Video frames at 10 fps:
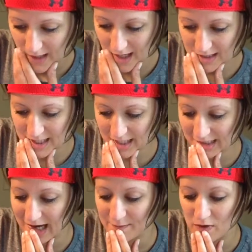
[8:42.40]
And
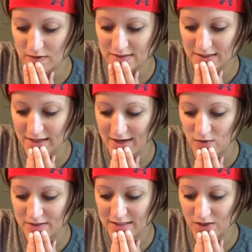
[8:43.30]
then I always
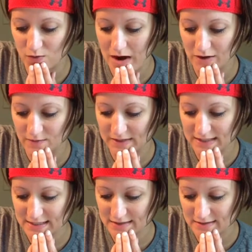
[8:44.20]
get ground
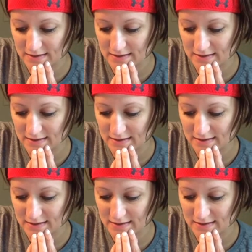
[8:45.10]
meat,